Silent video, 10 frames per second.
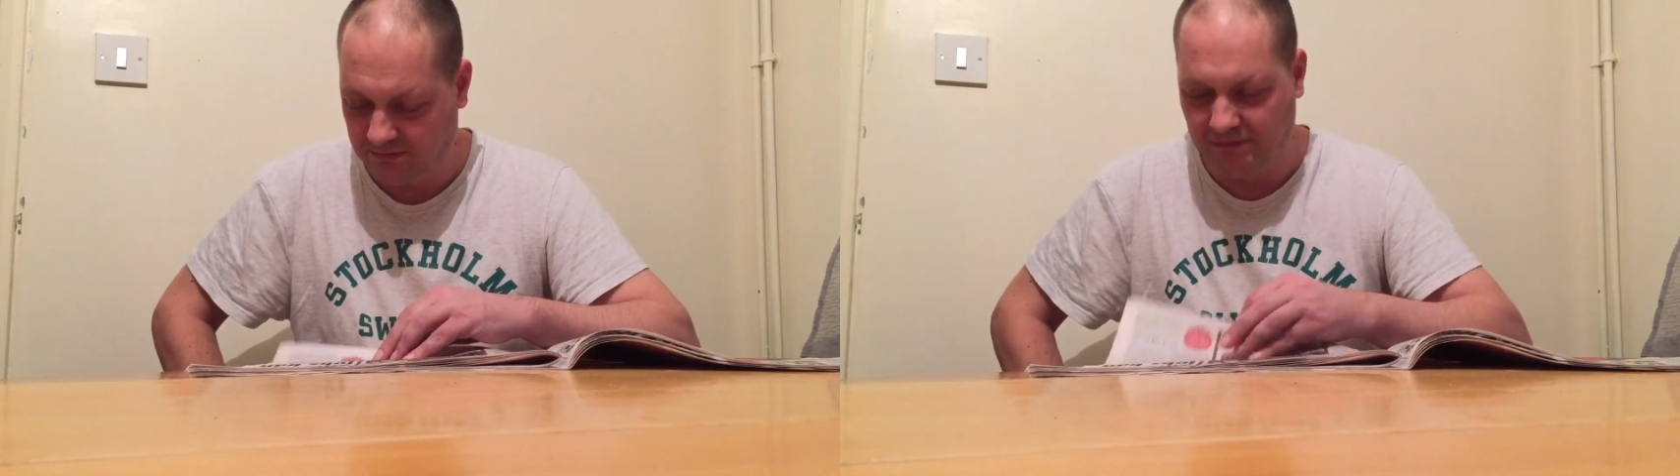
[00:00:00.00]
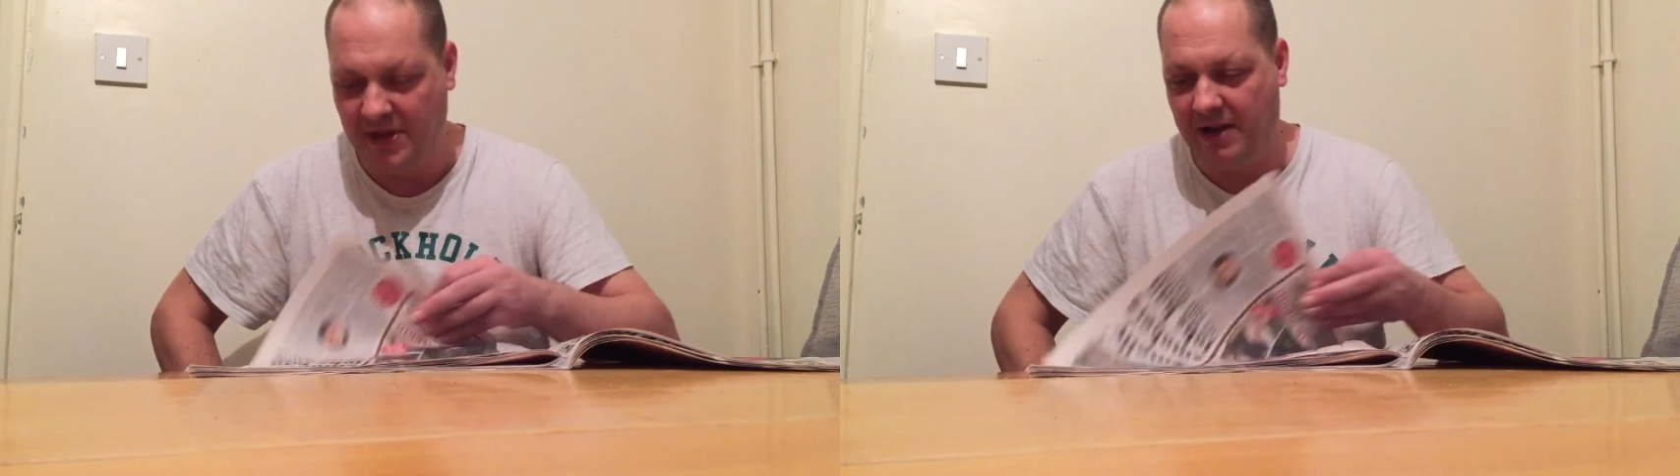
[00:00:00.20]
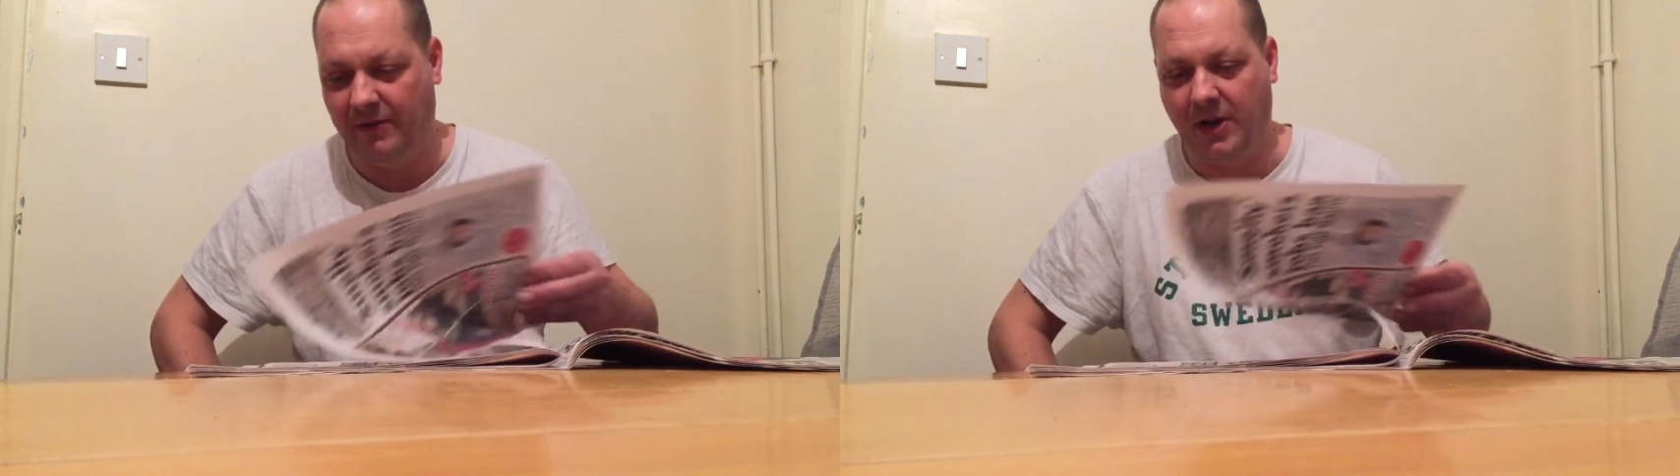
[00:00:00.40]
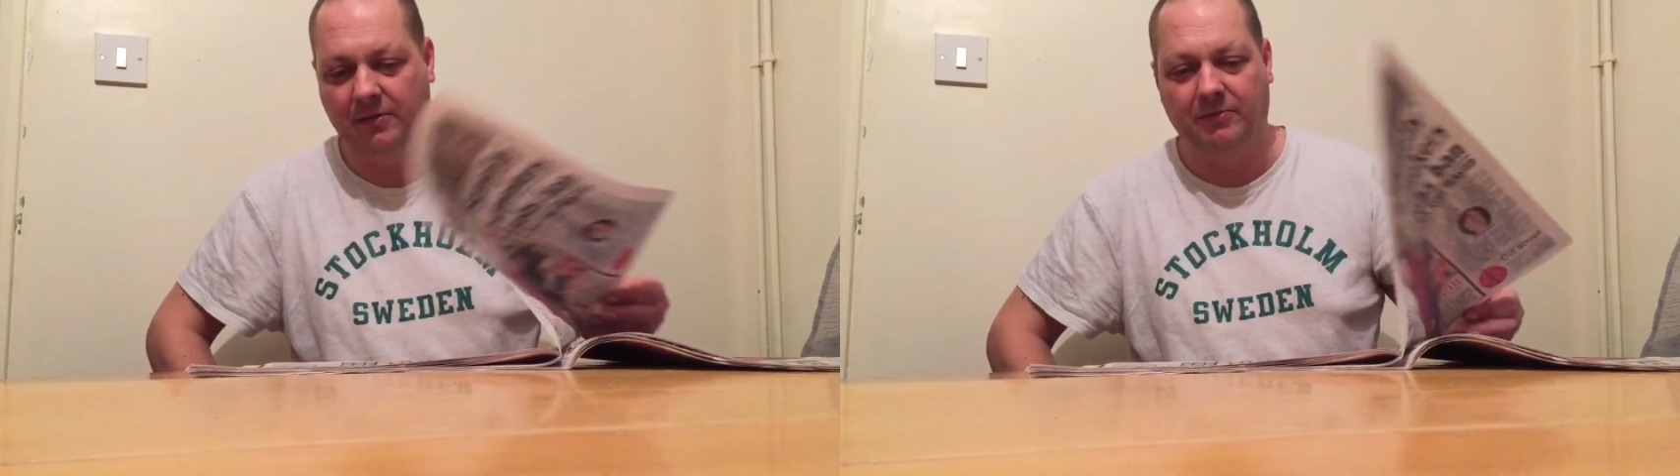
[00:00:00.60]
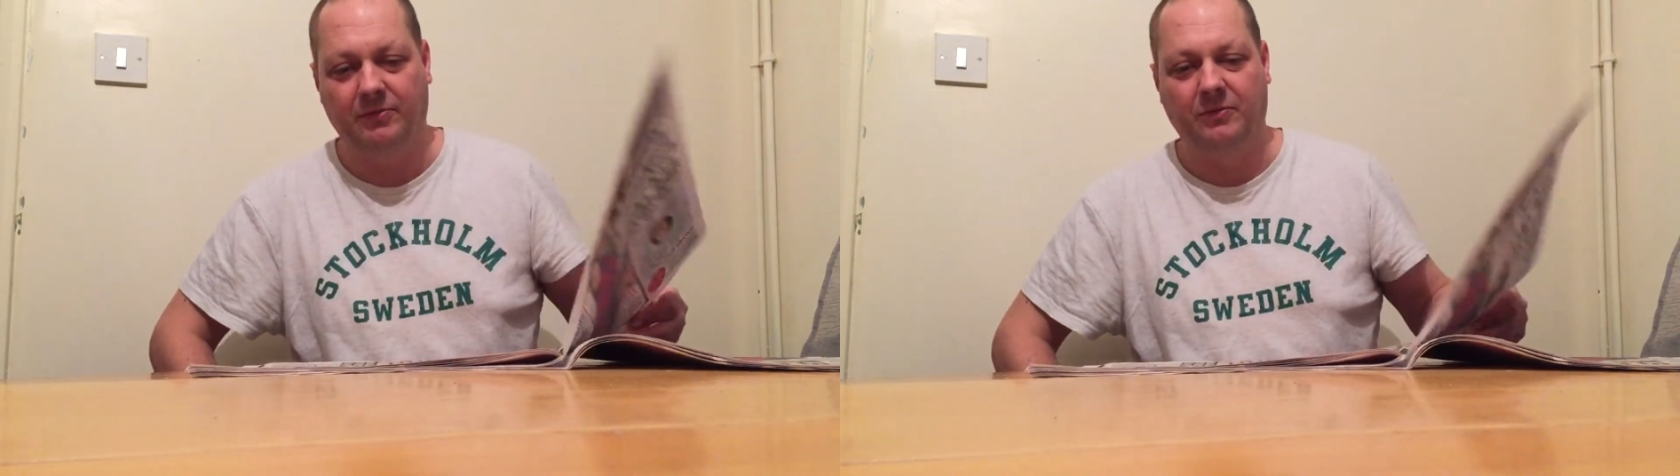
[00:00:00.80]
Never.
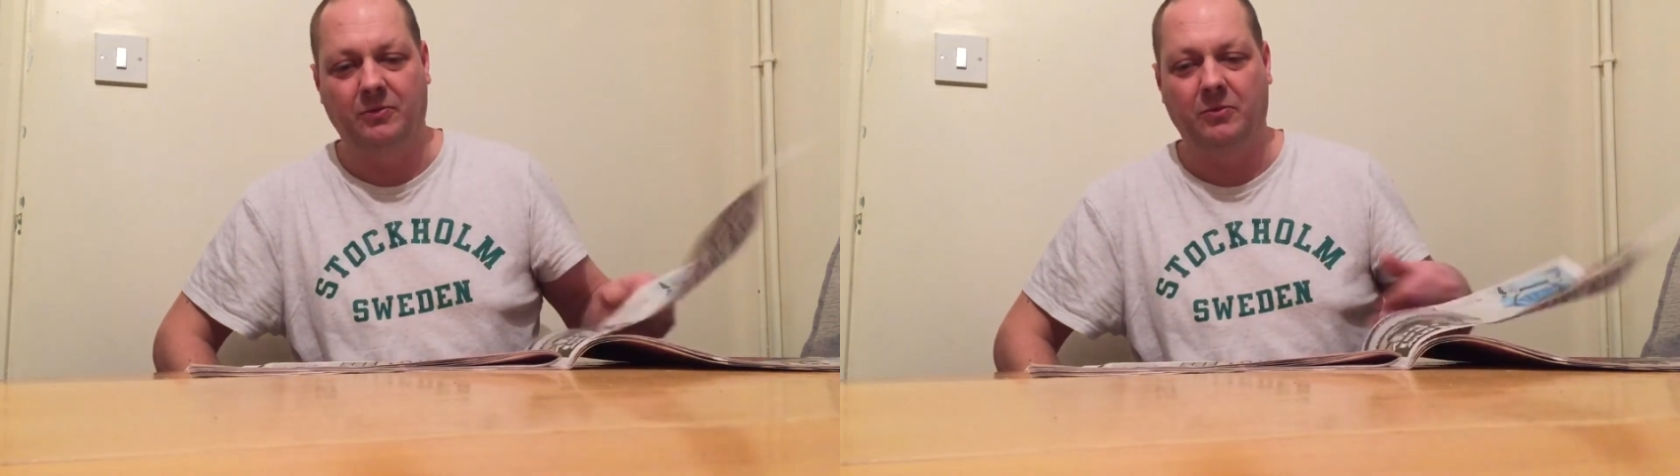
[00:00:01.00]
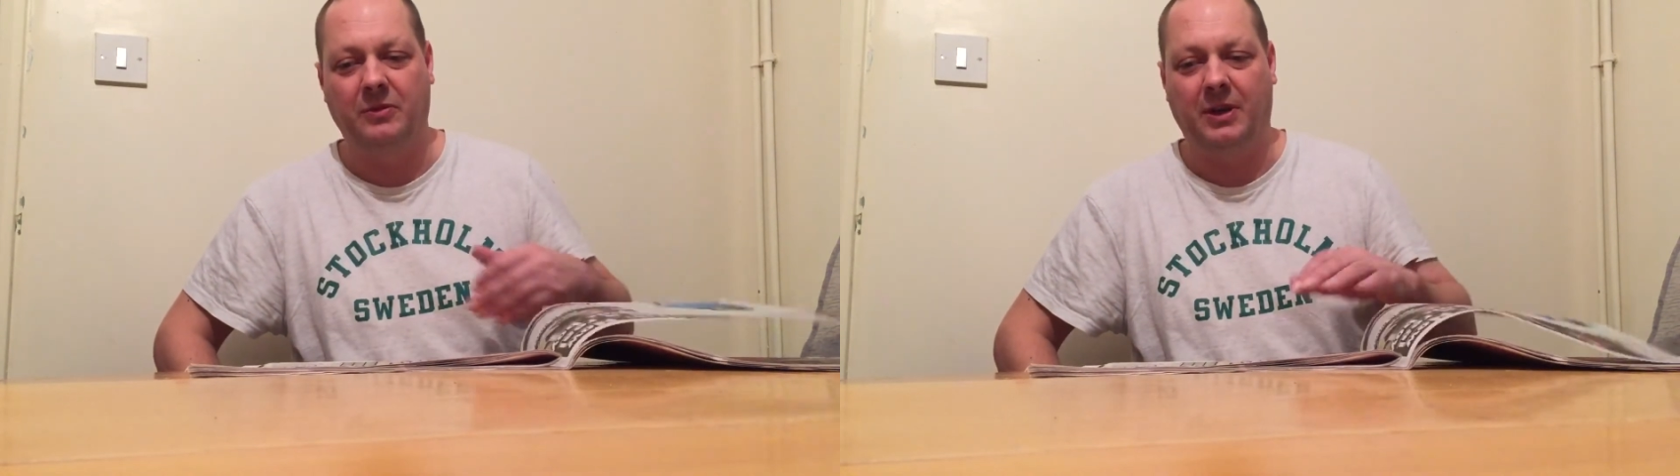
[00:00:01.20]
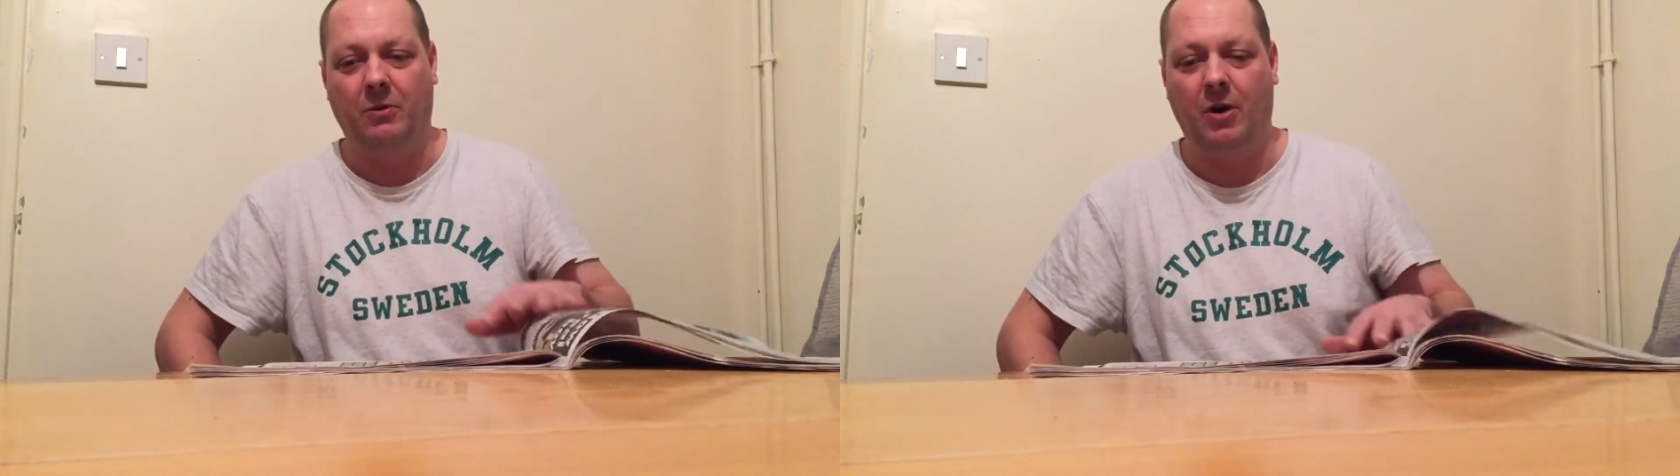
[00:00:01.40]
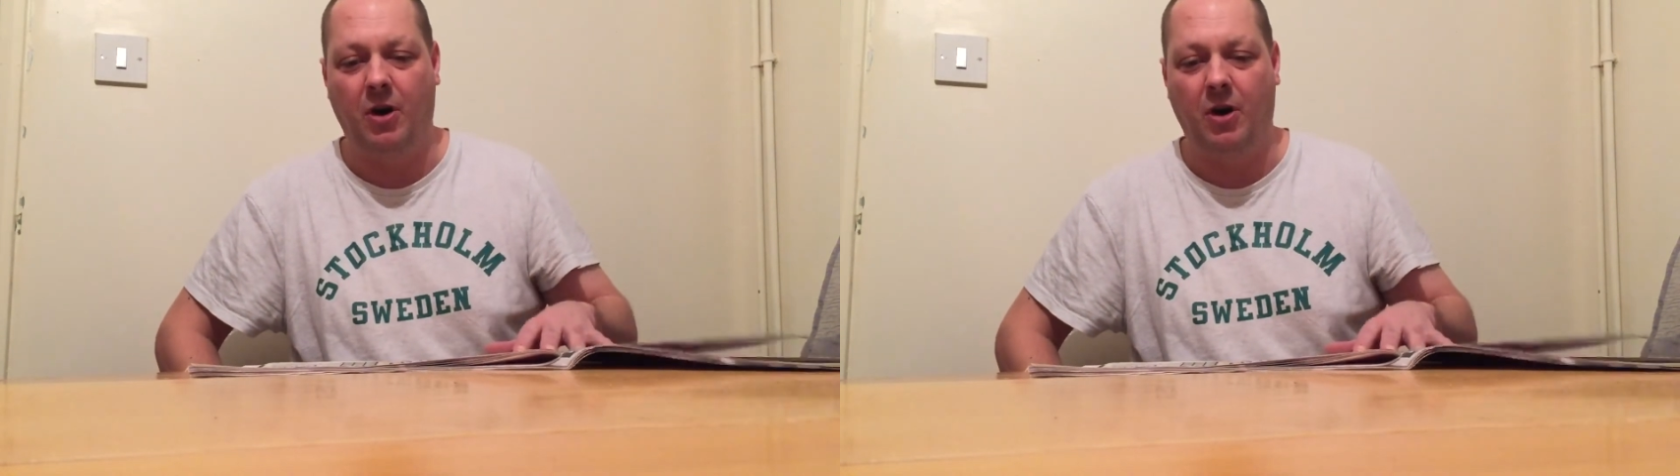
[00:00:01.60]
What a